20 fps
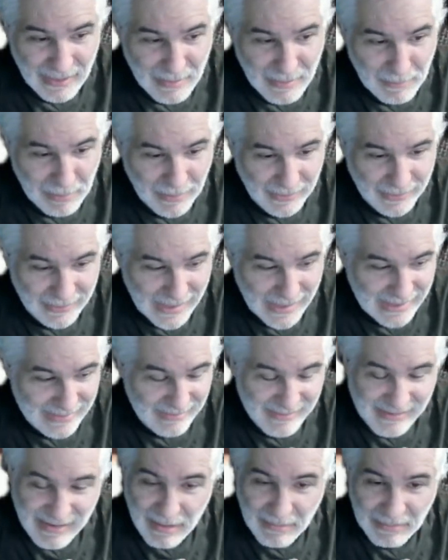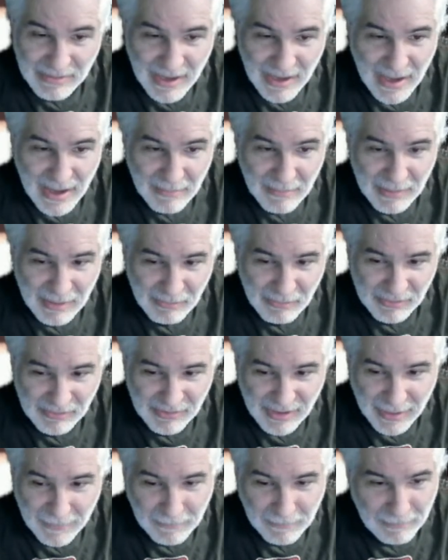but at the same time, he was
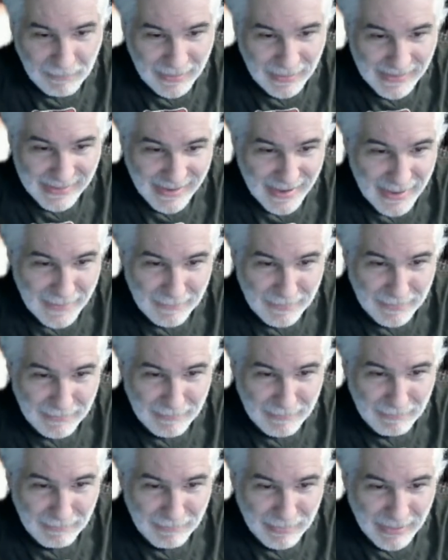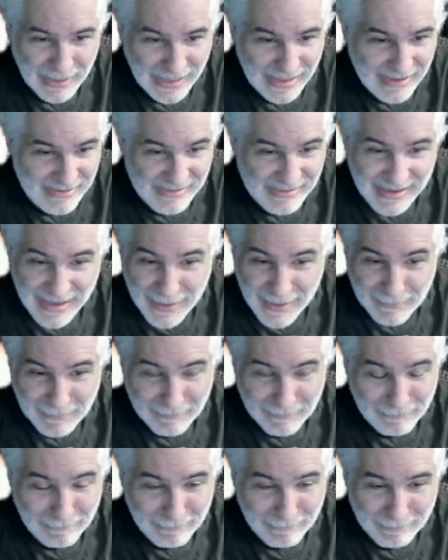like pinned up, caged up,
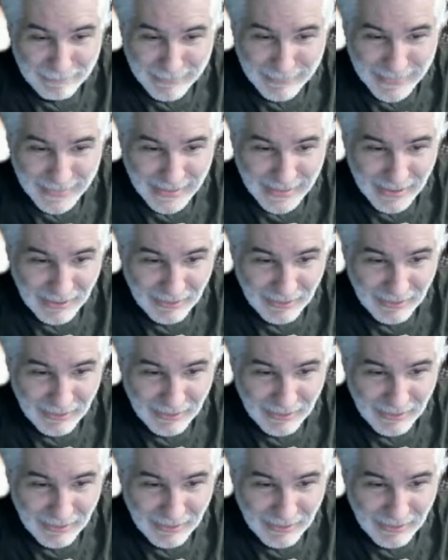you know?